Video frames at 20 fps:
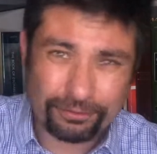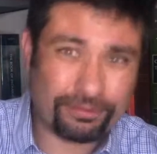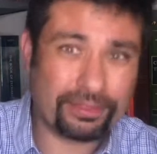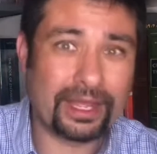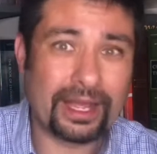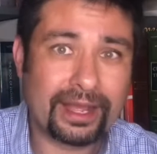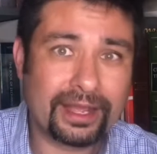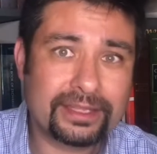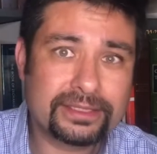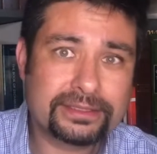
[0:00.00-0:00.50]

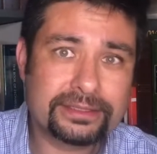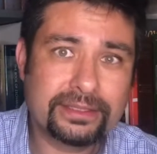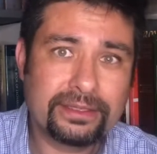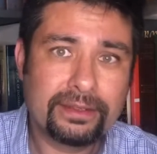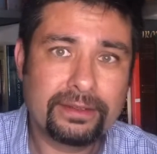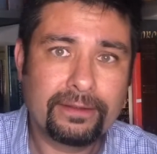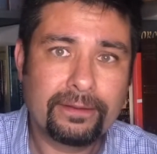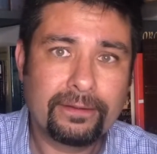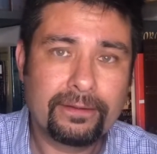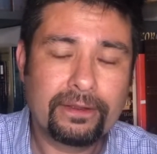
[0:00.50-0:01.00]
that,
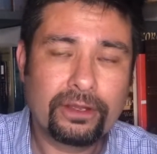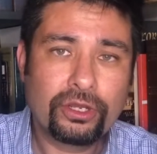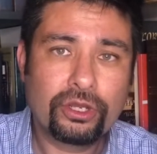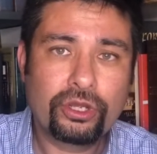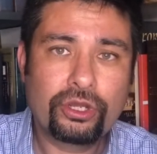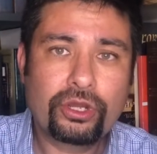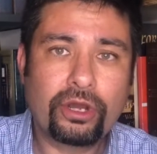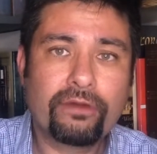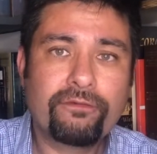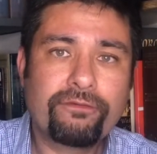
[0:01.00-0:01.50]

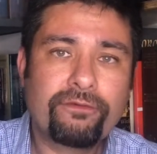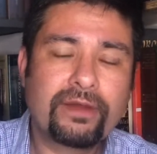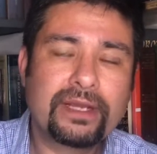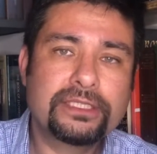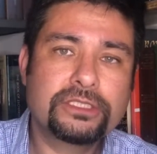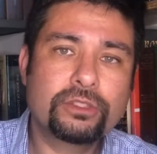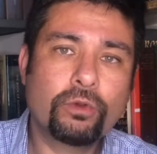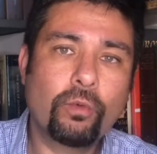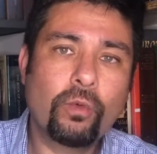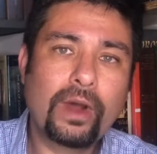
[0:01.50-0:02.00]
God
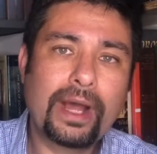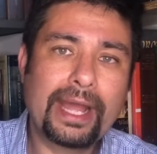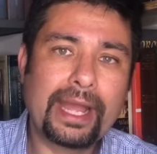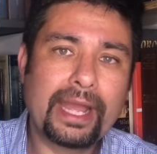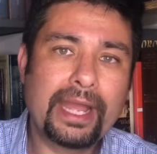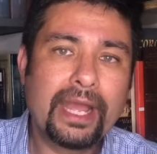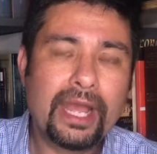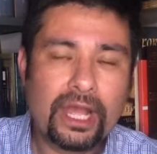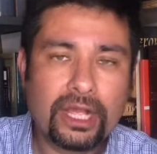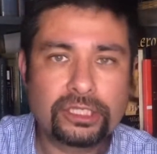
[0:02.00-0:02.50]
finds a
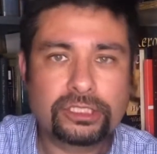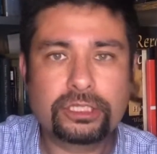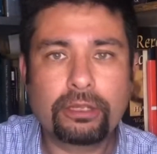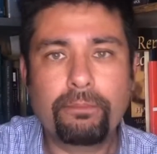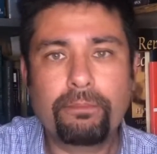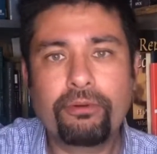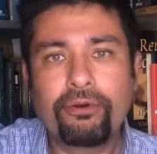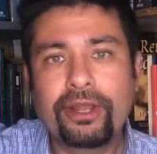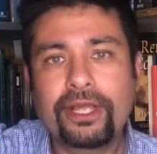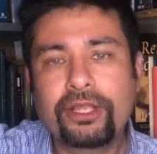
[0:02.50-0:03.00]
way to
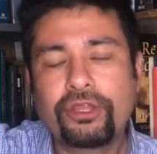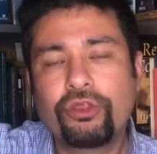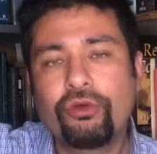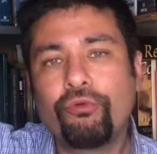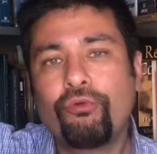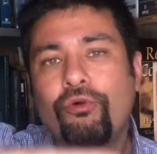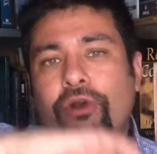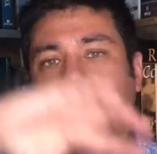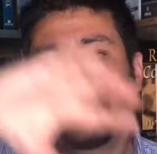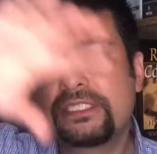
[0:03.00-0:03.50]
bring the
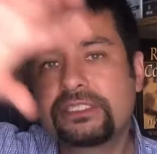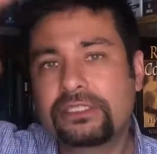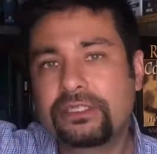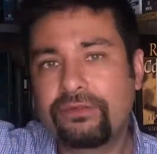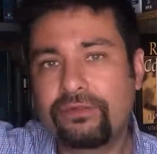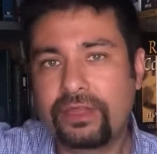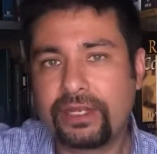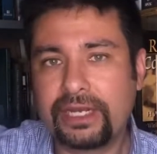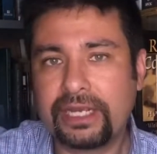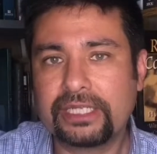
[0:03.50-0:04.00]
rest
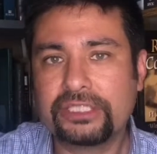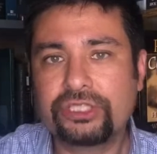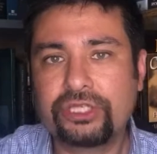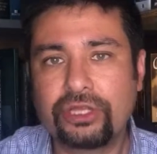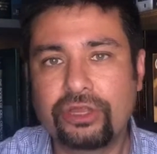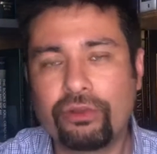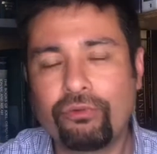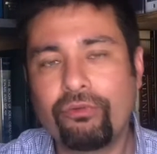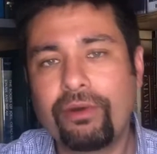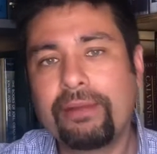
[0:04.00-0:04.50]
of the nation,
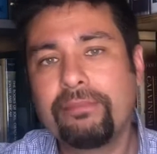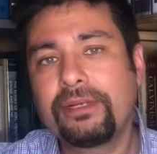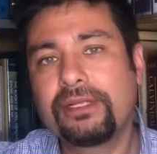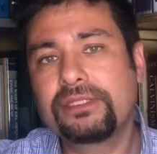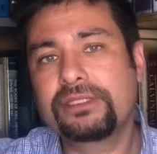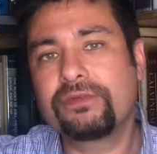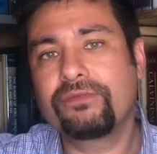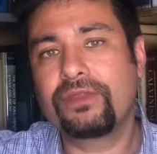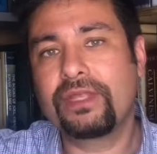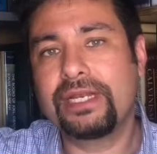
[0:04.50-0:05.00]
the
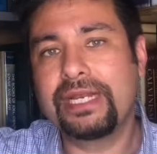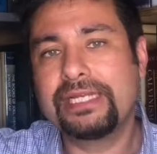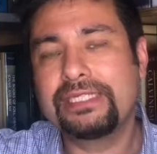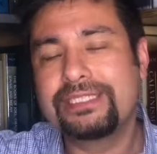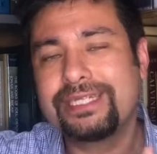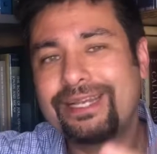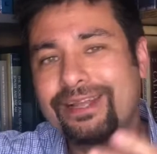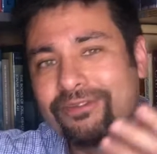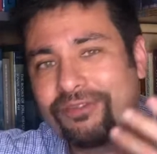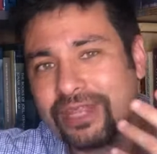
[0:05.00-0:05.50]
remnant of the
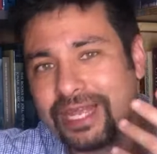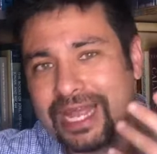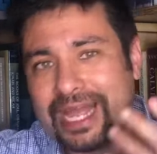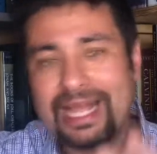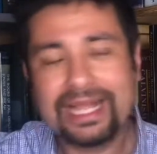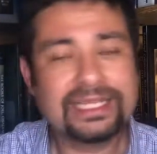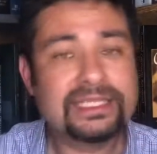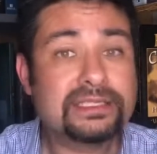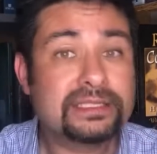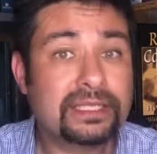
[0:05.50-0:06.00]
nation of the
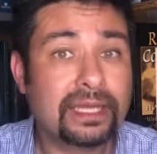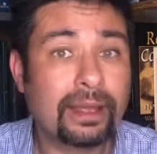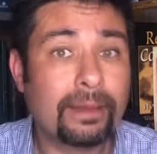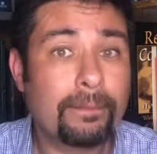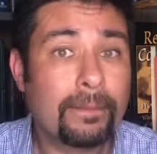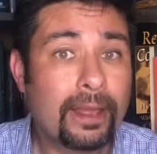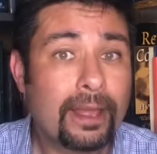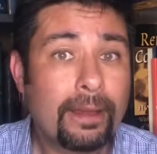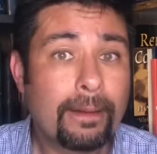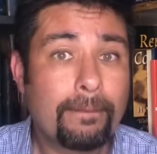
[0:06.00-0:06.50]
end time,
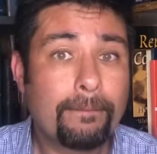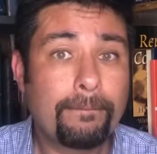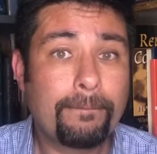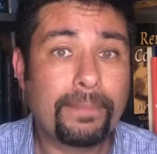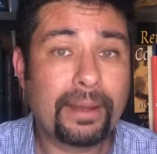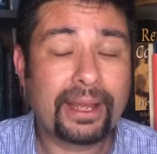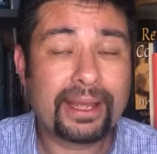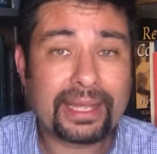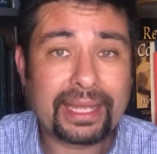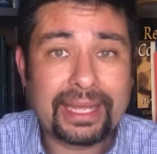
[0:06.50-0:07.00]

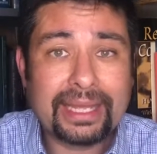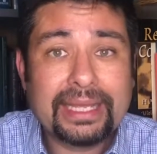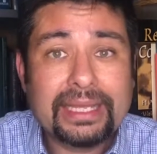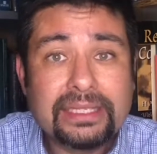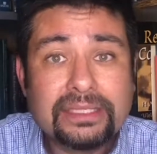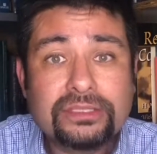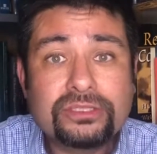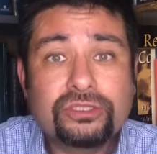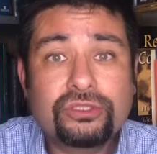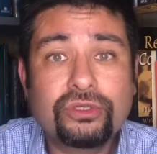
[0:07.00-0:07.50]
back
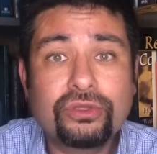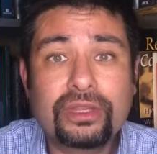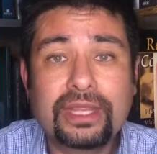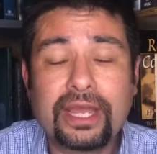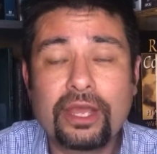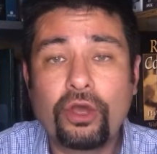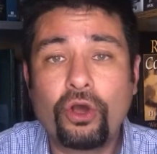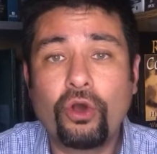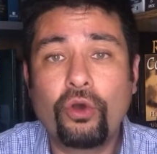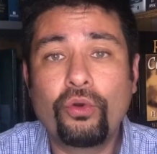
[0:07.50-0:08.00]
into
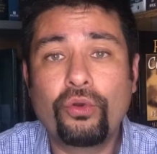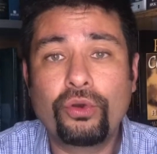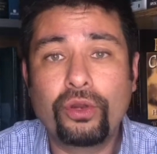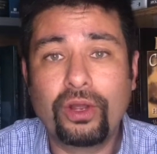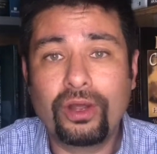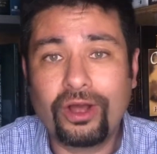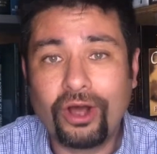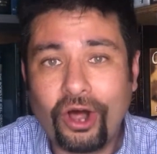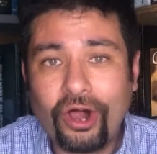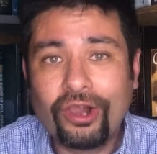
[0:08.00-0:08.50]
their own
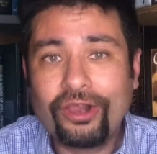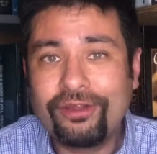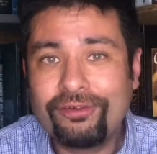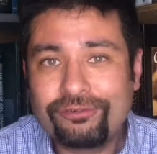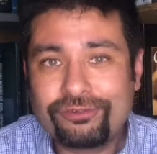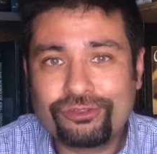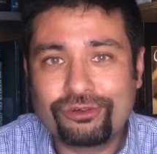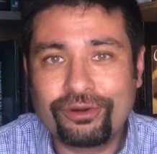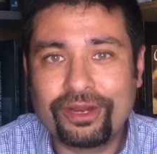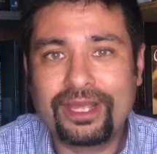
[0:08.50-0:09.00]
olive
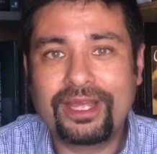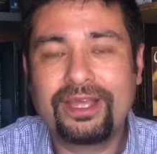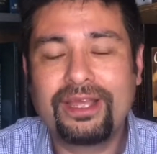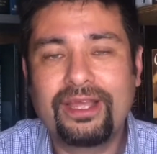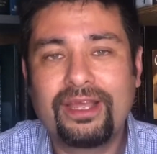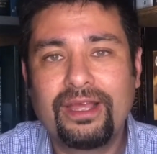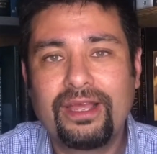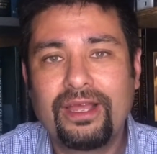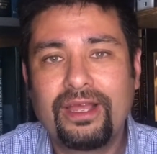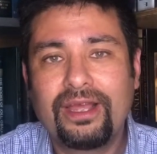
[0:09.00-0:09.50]
tree.
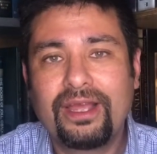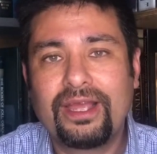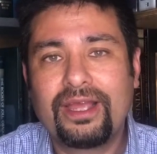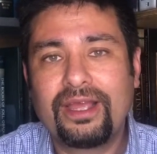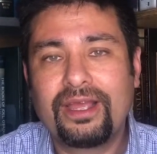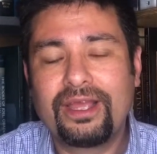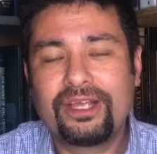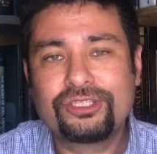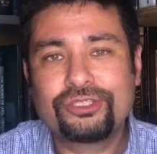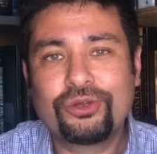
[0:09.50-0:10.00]

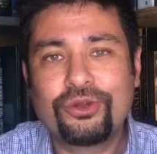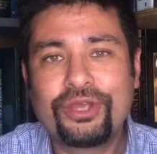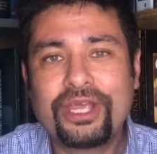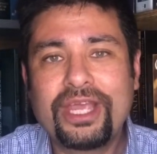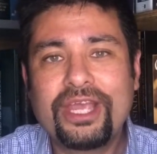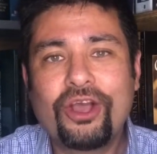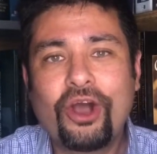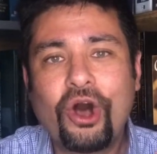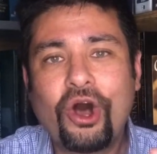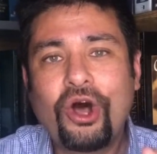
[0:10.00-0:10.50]
So he
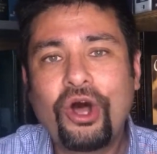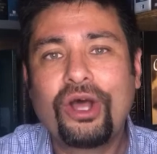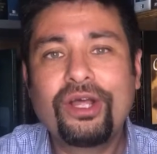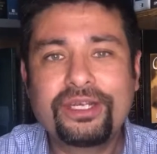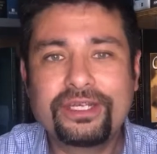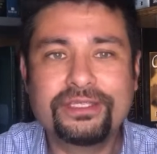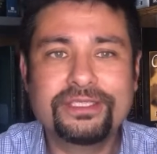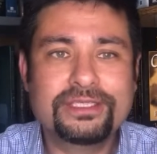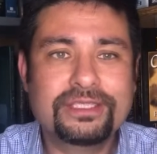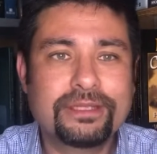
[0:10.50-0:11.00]

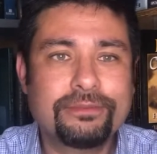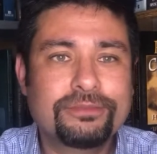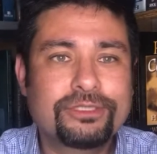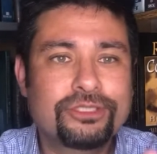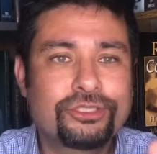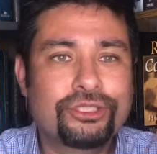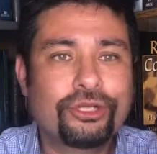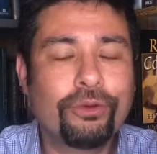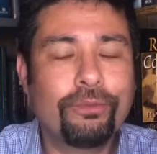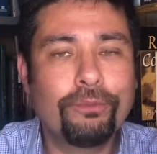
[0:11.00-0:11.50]
hardens them to
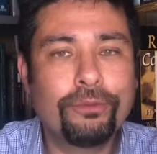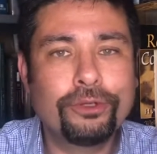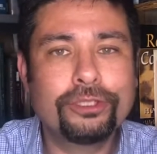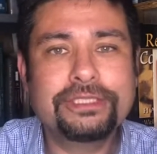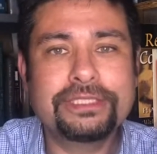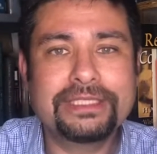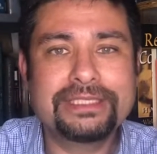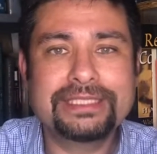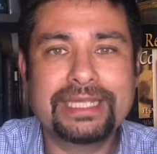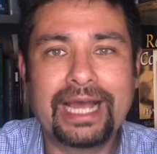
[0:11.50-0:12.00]
show
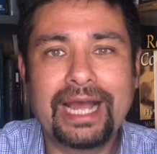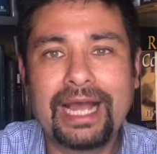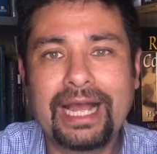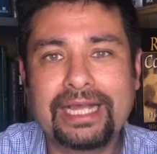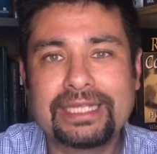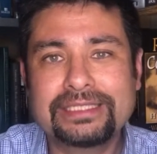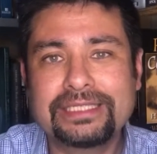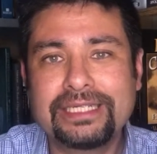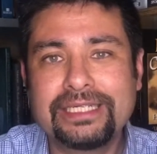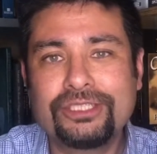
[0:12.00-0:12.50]
mercy to
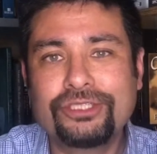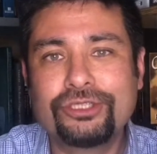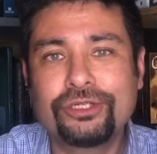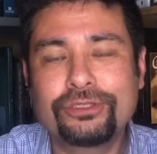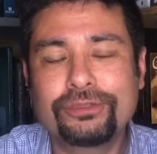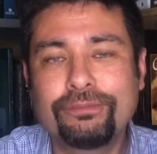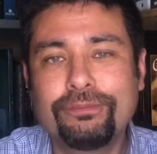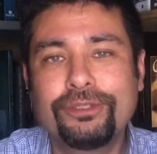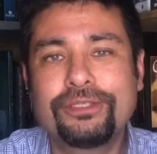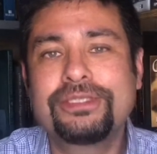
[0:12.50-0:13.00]
us, and he shows
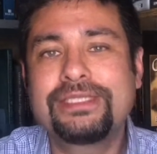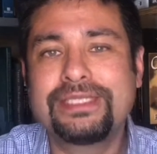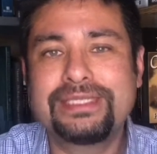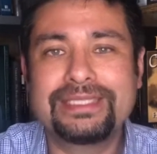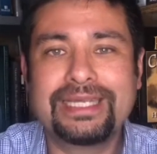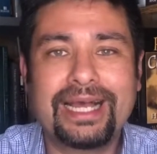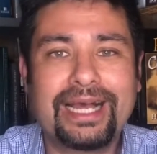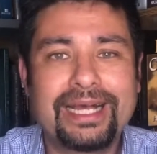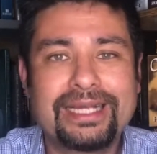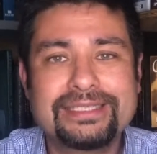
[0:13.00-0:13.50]
mercy
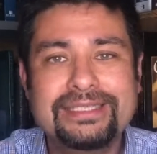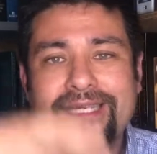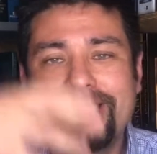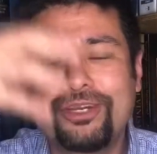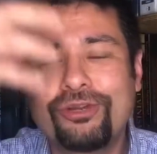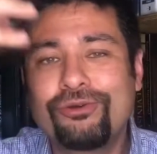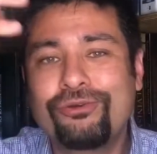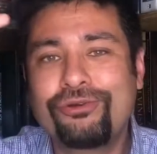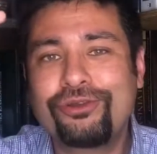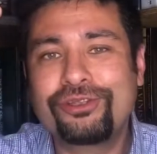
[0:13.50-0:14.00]
to us in
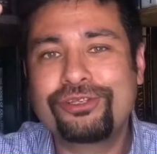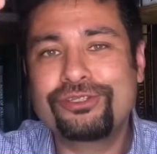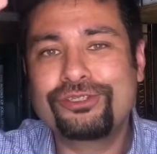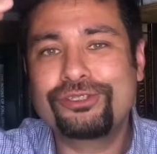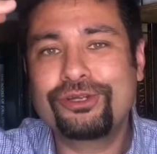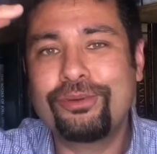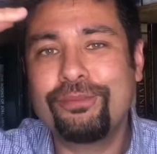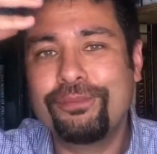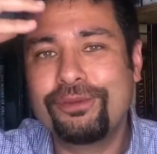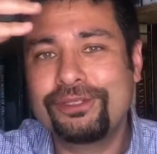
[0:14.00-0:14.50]
order to
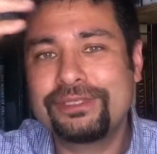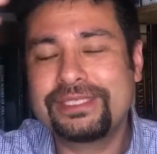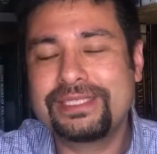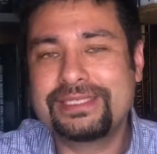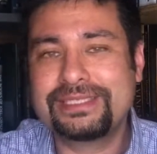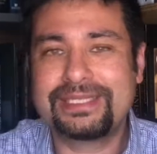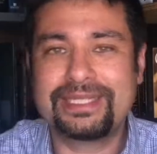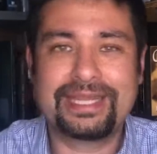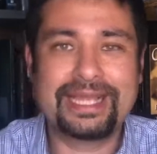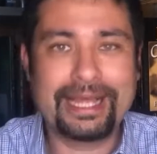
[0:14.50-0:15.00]
show mercy
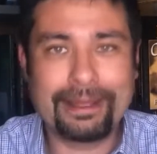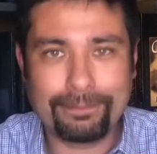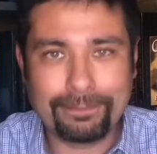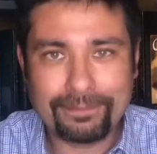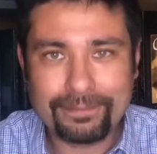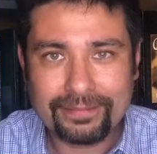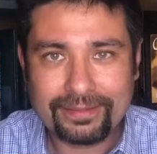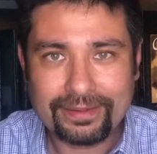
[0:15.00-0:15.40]
to them.